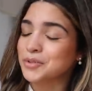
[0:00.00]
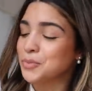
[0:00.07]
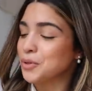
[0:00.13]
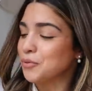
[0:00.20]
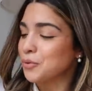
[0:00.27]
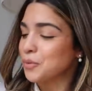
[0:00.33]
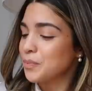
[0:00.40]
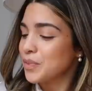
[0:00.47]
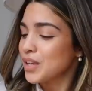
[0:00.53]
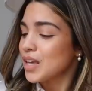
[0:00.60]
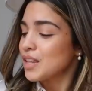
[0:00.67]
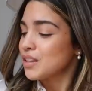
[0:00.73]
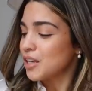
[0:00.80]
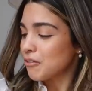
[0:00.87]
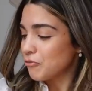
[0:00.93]
beautiful.
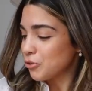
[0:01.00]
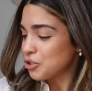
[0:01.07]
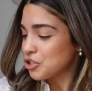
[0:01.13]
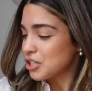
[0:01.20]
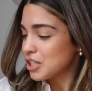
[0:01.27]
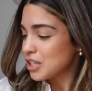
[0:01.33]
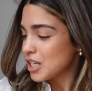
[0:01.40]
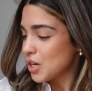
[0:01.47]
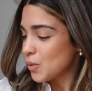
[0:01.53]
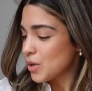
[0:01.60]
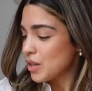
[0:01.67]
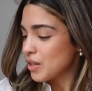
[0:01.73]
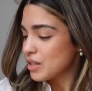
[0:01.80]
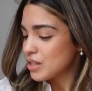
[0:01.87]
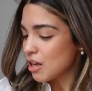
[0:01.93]
The unfortunate thing
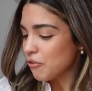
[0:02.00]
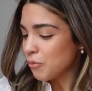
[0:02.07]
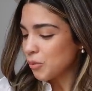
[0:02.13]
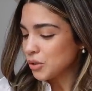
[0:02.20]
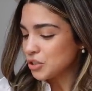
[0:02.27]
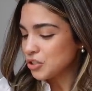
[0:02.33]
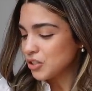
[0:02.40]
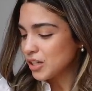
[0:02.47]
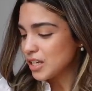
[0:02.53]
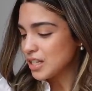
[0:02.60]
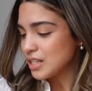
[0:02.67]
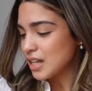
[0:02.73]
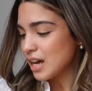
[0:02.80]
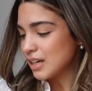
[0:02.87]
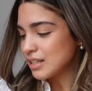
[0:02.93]
with self-portrait
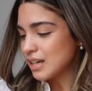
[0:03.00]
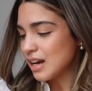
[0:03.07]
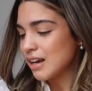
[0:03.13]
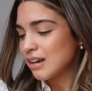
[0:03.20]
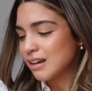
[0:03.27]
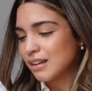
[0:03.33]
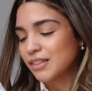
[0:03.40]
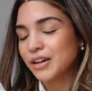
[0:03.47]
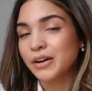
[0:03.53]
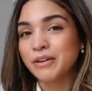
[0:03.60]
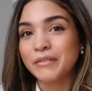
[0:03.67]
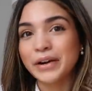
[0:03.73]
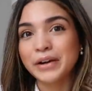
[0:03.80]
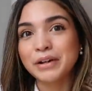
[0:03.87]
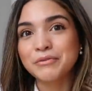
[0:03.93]
is that there are
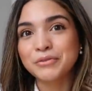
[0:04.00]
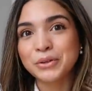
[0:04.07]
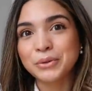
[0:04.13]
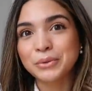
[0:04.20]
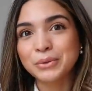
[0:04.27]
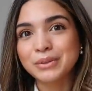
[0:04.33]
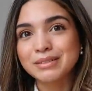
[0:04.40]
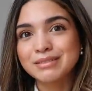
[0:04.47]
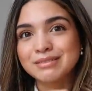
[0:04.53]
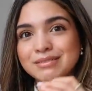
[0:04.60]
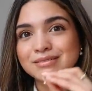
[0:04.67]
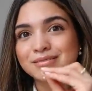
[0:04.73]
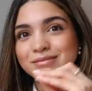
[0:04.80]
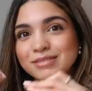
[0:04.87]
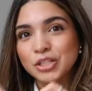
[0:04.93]
very few
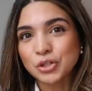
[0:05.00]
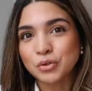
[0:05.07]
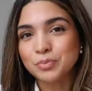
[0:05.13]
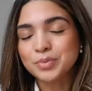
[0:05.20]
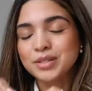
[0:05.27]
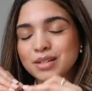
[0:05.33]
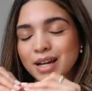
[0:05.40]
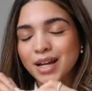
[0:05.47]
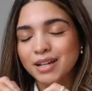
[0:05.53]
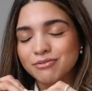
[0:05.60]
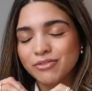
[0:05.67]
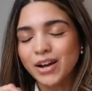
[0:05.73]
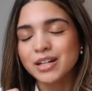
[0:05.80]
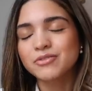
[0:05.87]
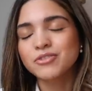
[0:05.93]
dupes I can
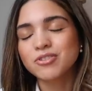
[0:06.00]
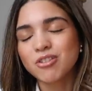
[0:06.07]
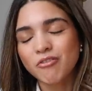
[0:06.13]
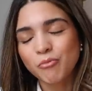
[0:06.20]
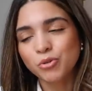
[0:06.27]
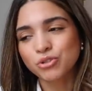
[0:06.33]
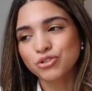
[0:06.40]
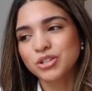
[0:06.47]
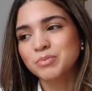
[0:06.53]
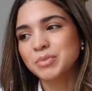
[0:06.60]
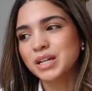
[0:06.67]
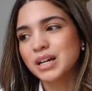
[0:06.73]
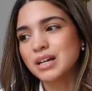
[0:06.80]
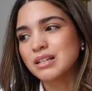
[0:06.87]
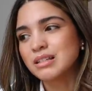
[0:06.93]
find for self-portrait
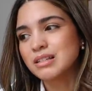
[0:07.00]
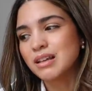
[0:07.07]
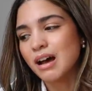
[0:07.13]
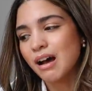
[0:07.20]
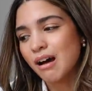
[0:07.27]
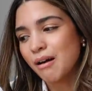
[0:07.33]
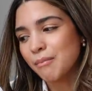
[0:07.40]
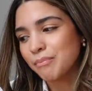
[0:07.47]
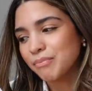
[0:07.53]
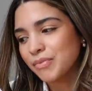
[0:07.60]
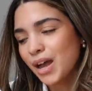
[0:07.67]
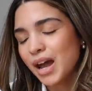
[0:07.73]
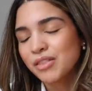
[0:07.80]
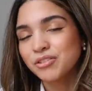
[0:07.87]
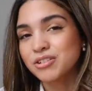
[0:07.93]
because
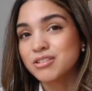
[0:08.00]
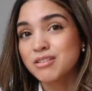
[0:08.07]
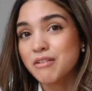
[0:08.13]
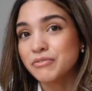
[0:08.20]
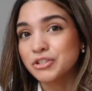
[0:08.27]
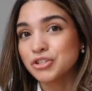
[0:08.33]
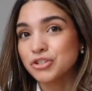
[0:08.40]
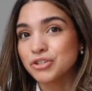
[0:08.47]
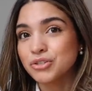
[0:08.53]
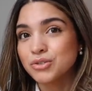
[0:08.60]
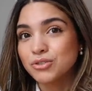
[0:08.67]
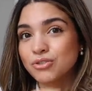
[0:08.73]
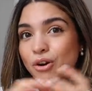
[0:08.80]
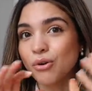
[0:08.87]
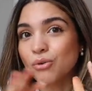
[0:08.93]
their stuff is just
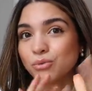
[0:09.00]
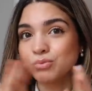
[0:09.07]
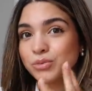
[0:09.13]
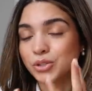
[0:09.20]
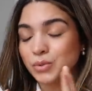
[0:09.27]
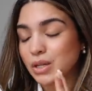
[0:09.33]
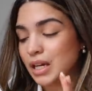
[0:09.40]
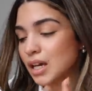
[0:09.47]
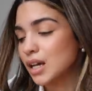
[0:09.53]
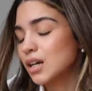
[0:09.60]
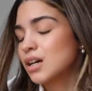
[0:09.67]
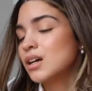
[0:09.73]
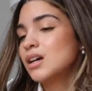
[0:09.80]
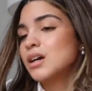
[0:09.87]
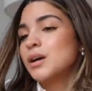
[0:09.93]
so unique.
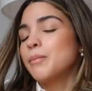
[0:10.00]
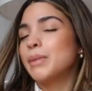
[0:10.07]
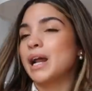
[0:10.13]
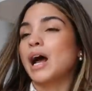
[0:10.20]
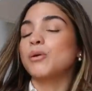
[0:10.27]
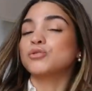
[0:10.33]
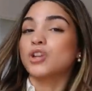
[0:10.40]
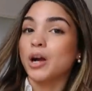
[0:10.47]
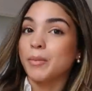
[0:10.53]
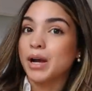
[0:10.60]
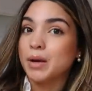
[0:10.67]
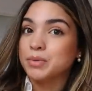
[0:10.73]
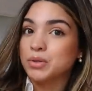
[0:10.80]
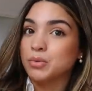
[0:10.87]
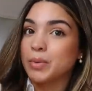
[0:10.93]
But I will try my
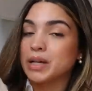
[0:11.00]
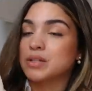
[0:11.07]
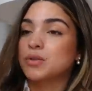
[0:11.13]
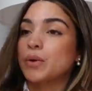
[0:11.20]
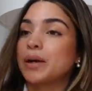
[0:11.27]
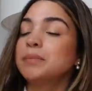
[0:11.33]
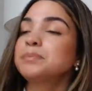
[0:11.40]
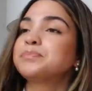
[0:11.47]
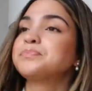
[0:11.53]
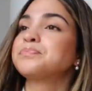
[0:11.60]
absolute best, okay?